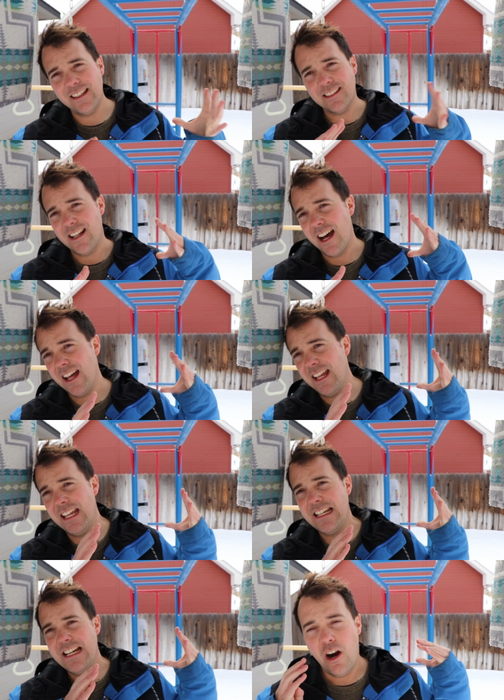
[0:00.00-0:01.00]
It's not
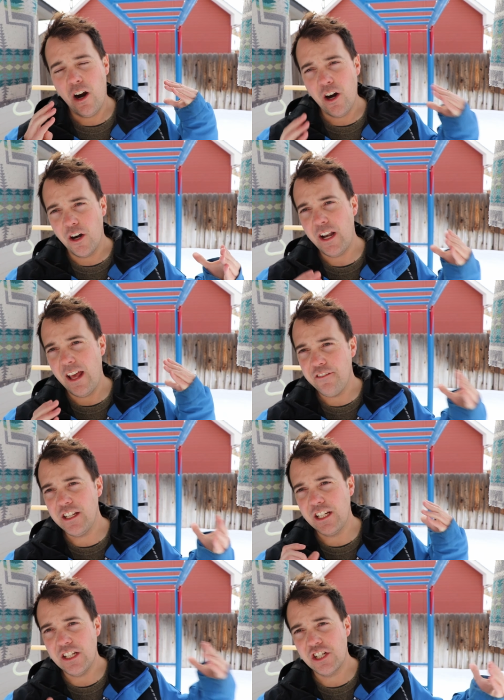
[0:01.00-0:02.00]
a hard, heavy
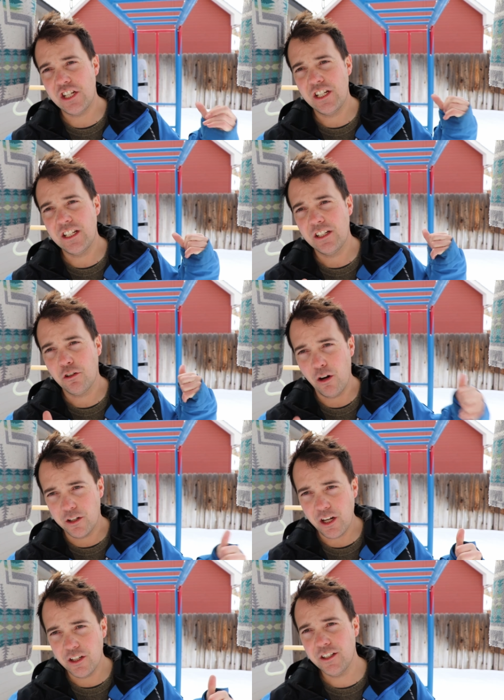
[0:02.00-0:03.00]
condition
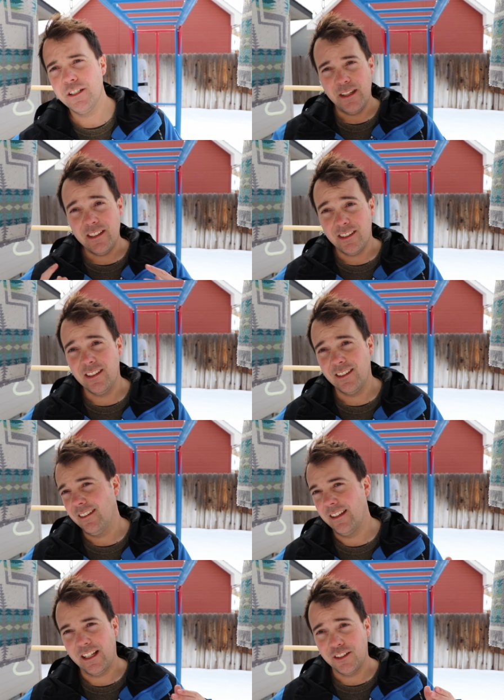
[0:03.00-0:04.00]
crud cutter. This
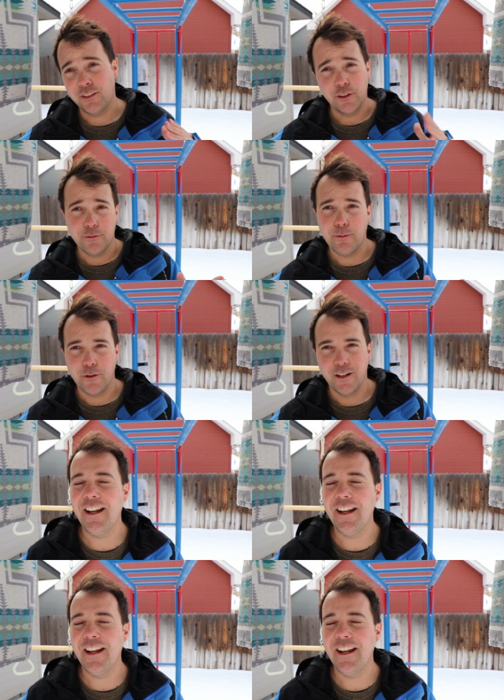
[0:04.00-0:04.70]
is like a surfboard.